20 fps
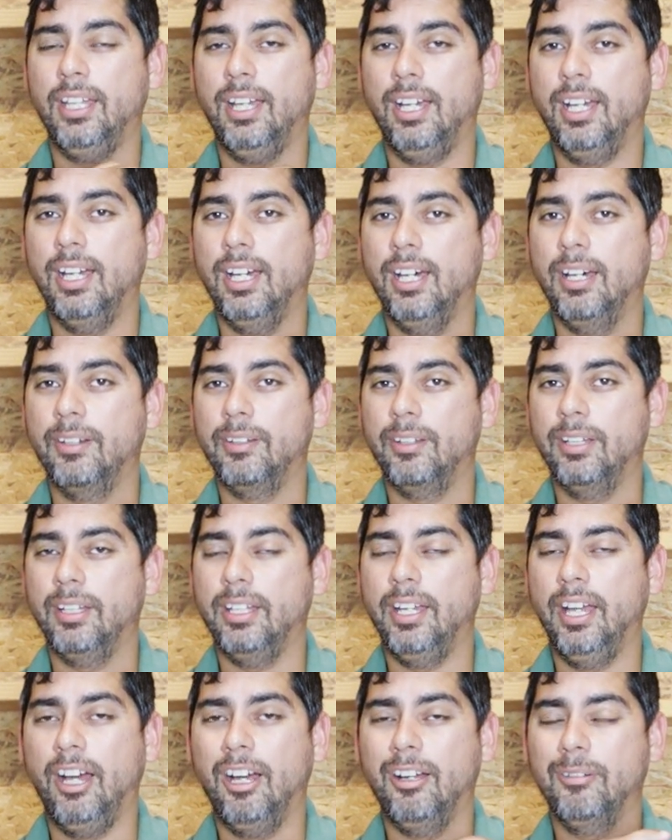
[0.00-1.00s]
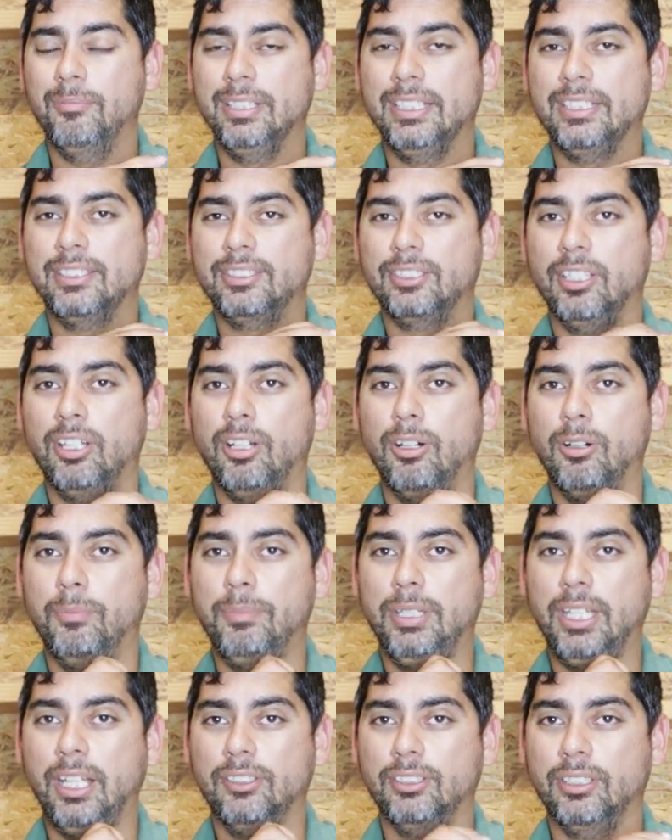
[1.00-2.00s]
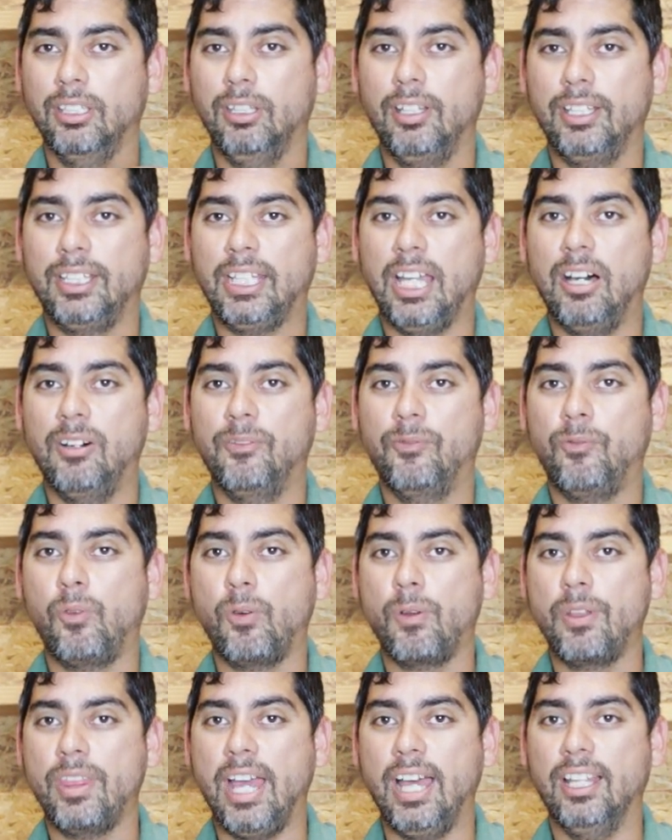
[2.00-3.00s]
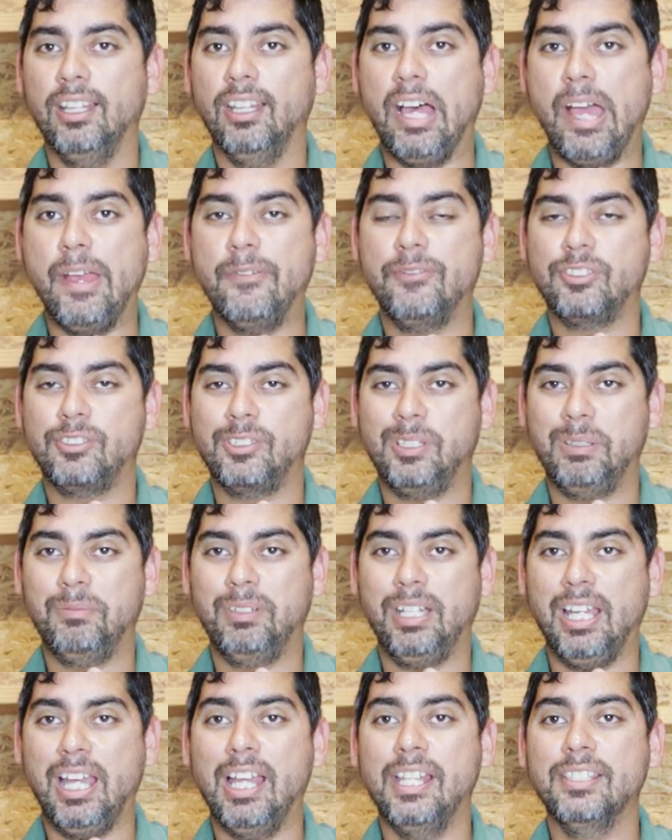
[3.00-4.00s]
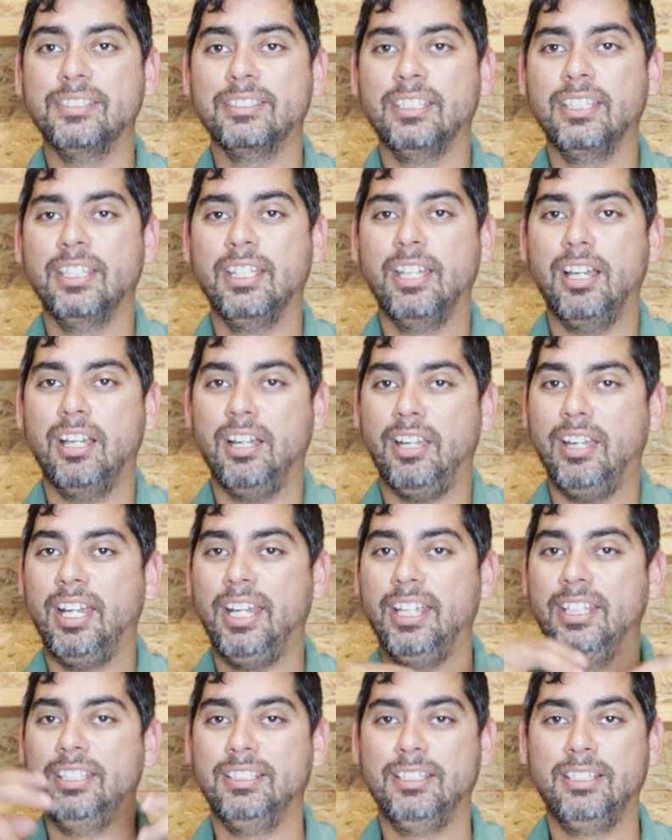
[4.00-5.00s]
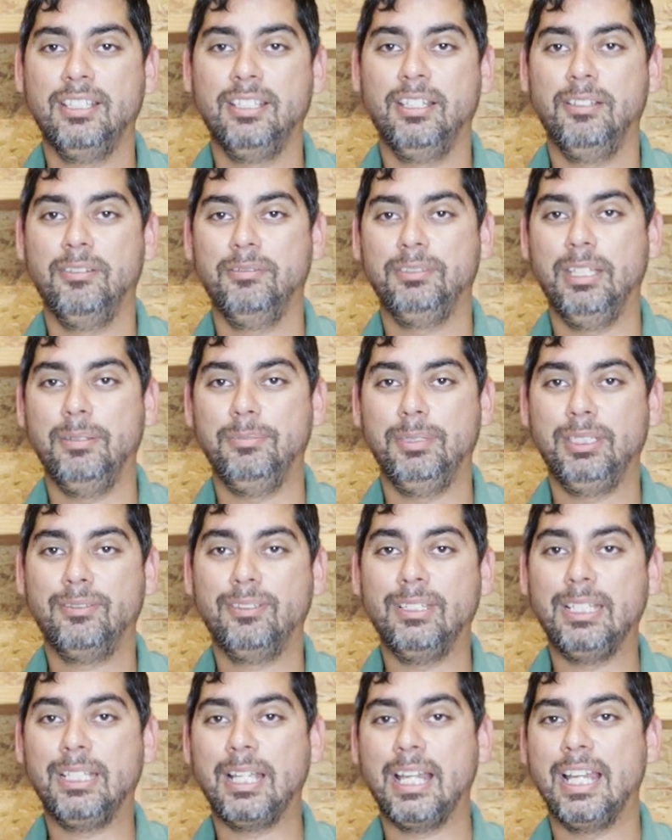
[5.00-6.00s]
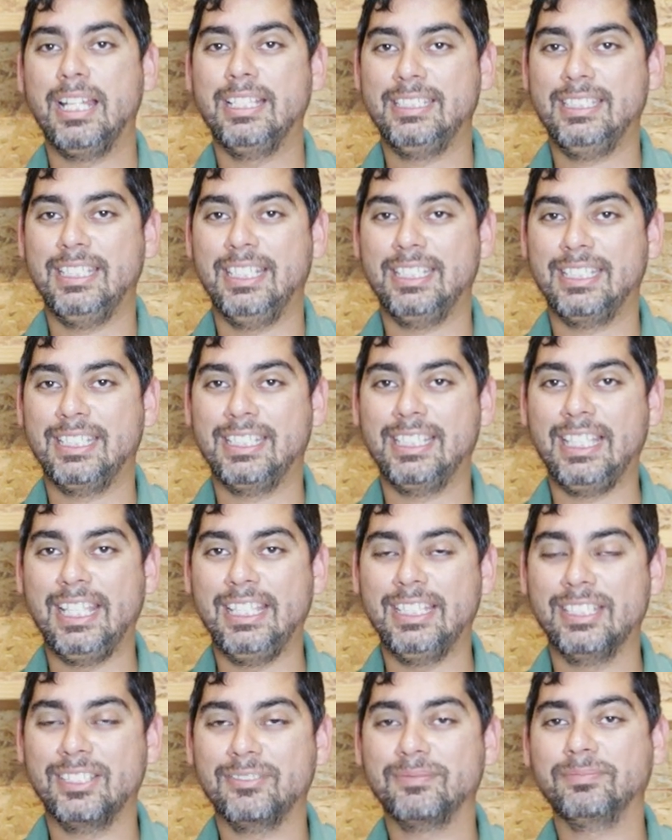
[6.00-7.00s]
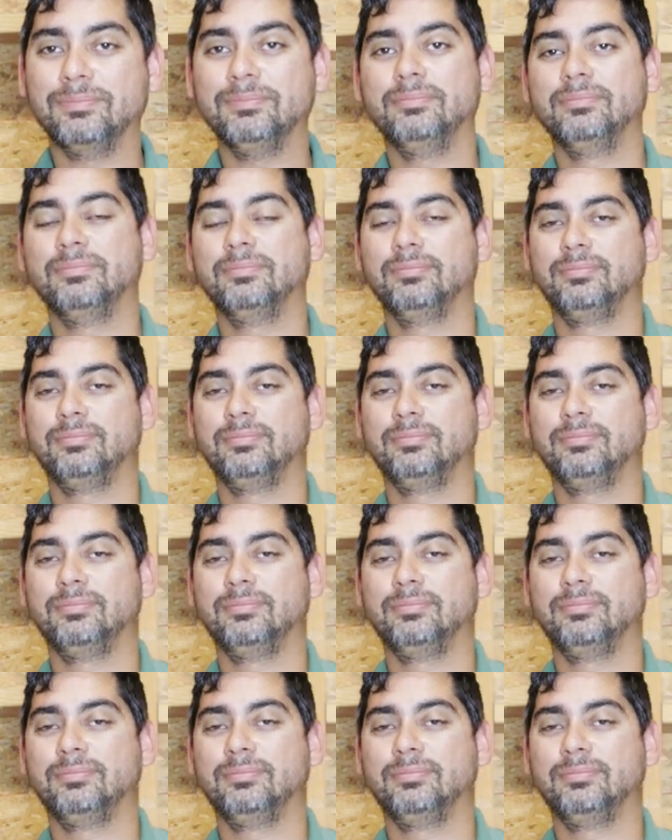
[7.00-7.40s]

And so be on the lookout for that live stream, guys. All right, Tempe Creek, check you later.